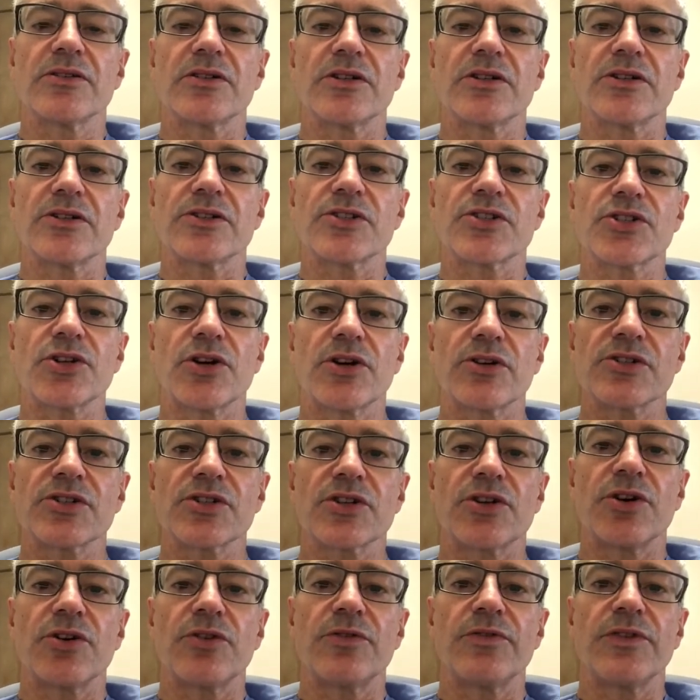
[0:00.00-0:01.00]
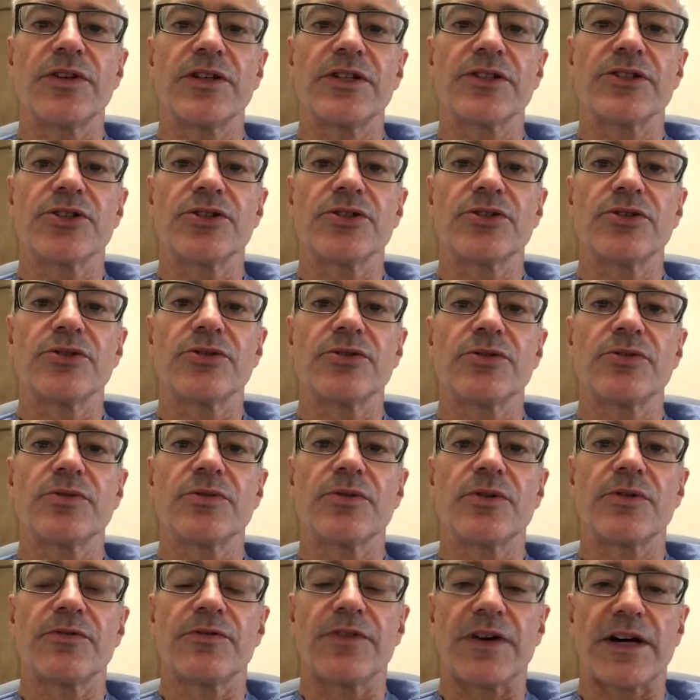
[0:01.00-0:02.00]
SARS-CoV-2
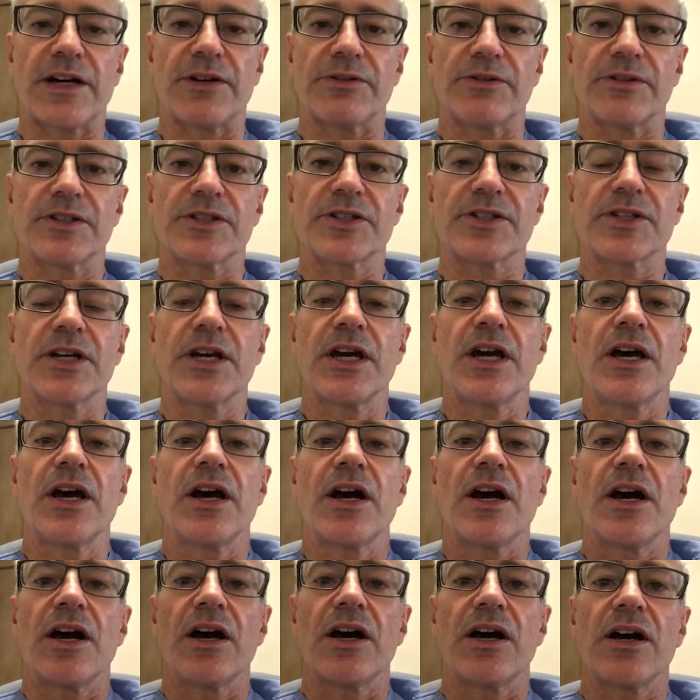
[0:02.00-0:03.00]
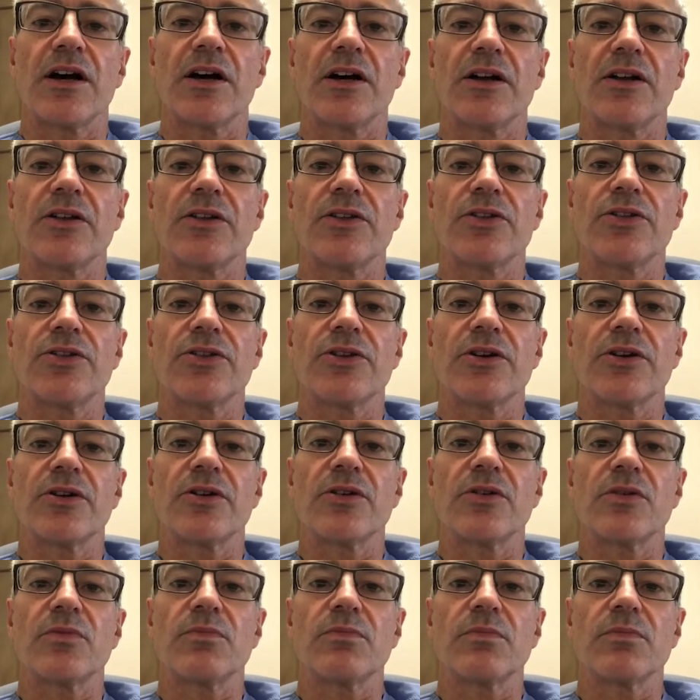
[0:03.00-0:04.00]
virus.
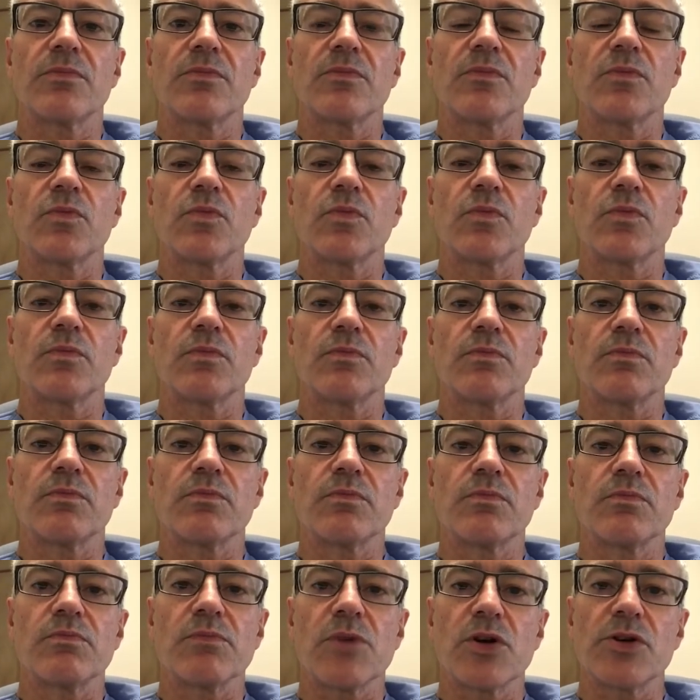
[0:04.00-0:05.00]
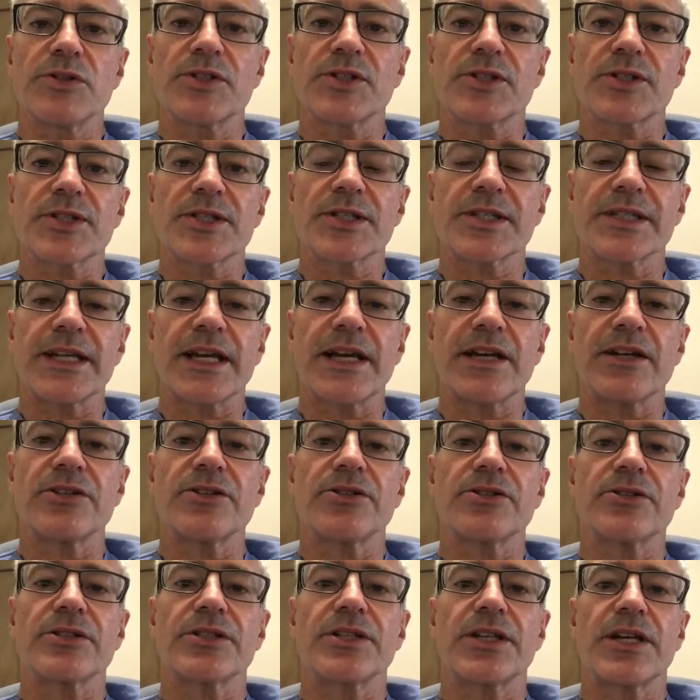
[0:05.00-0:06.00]
The most
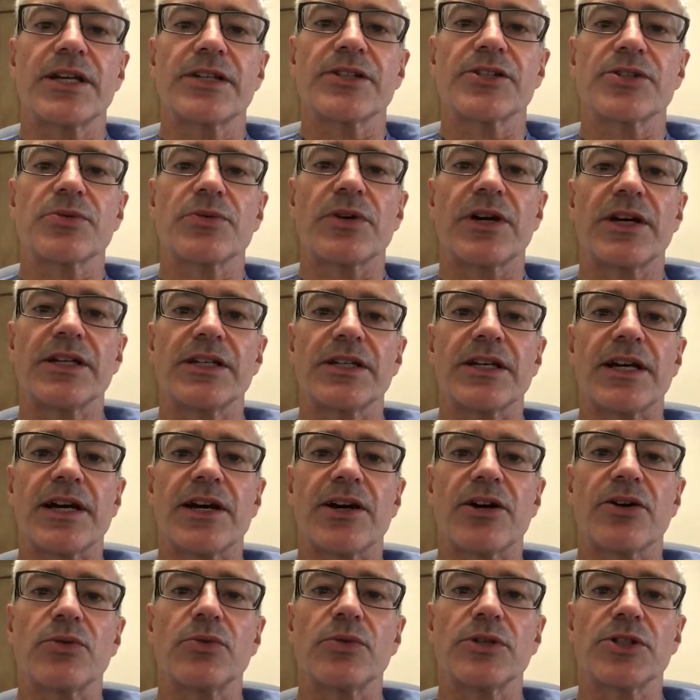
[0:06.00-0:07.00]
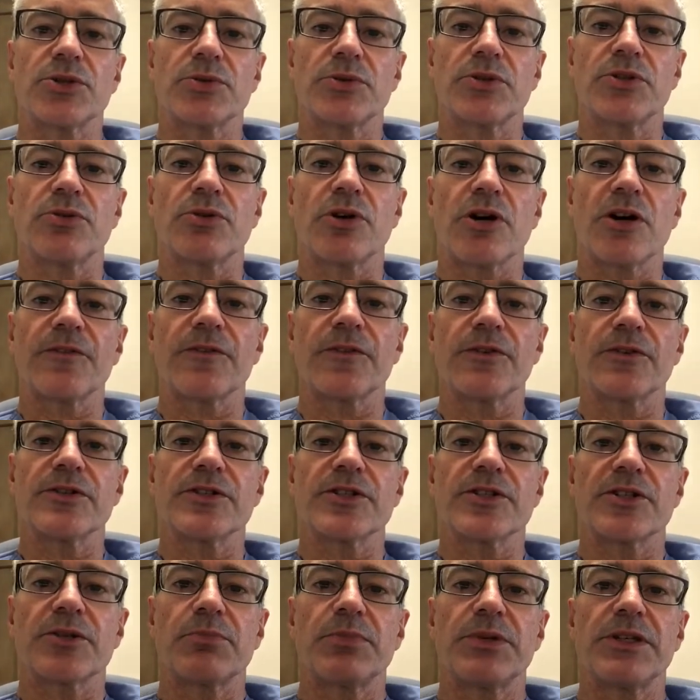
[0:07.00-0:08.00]
standard test right now, which we do offer, is
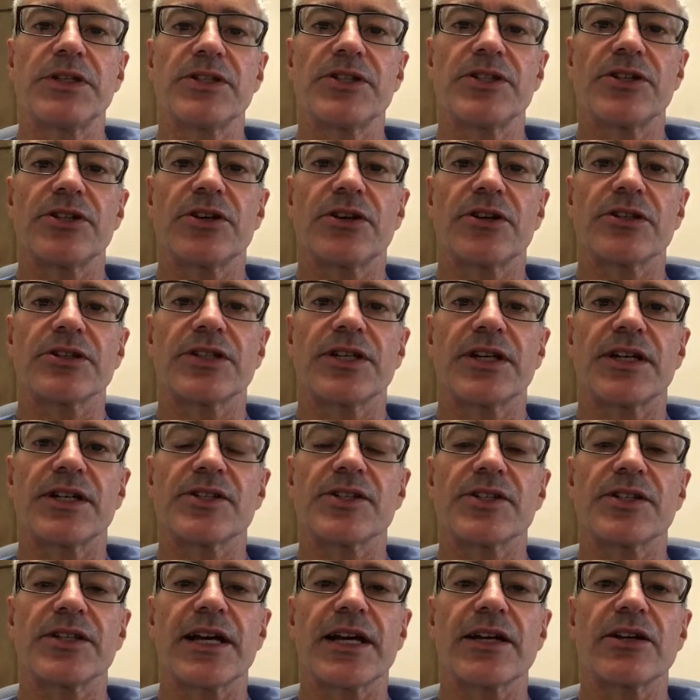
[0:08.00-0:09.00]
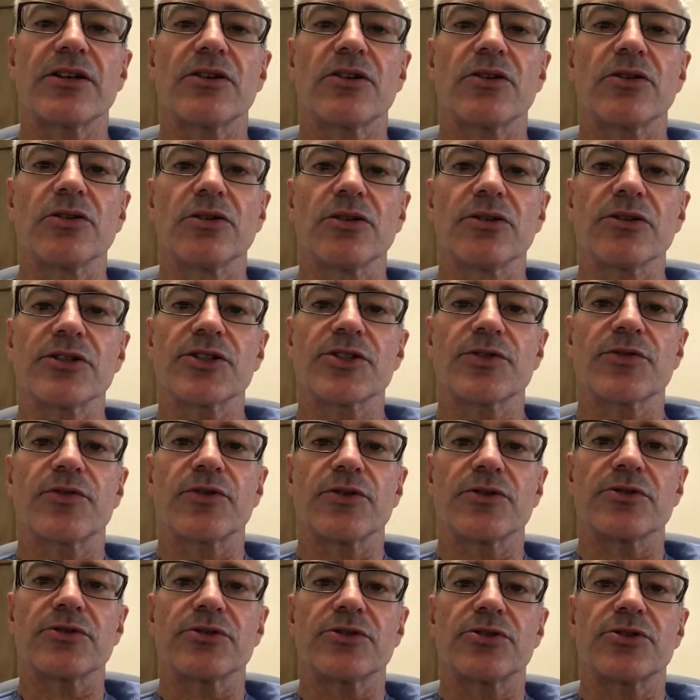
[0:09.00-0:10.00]
the PCR test, and that looks
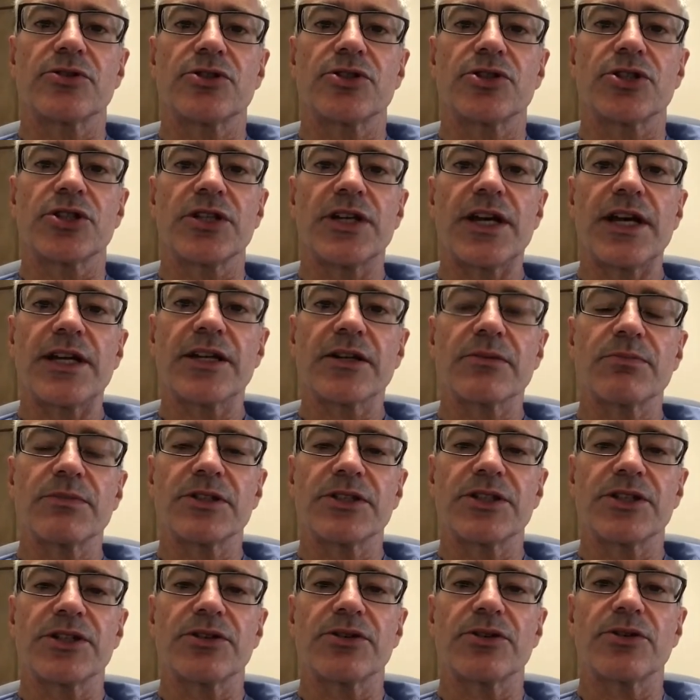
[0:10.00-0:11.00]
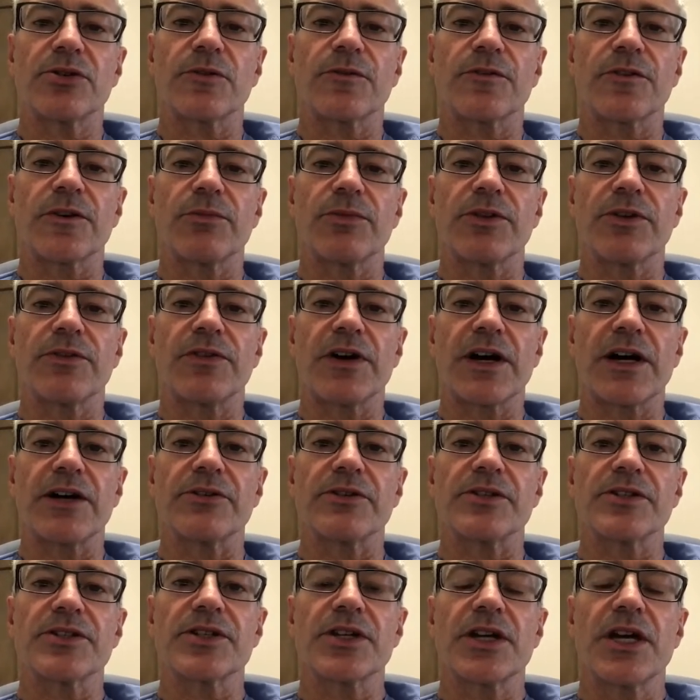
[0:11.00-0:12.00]
for genetic material from the
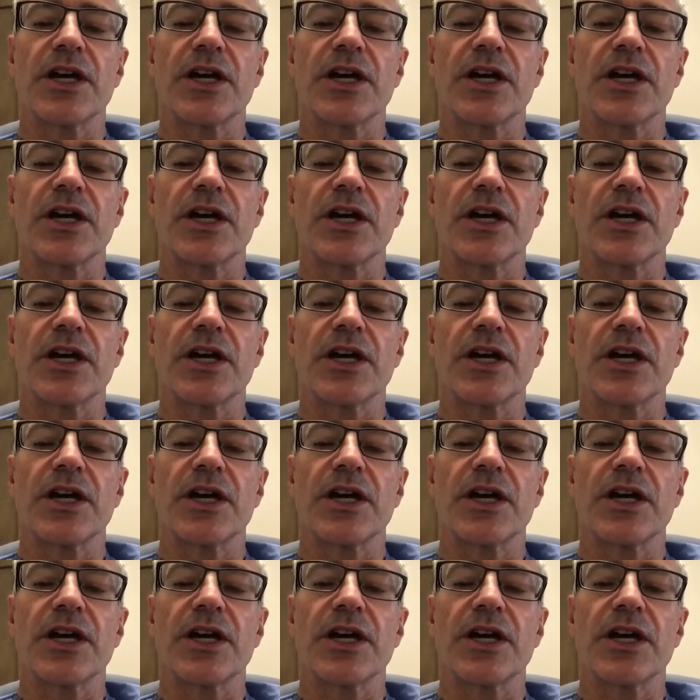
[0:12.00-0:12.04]
virus.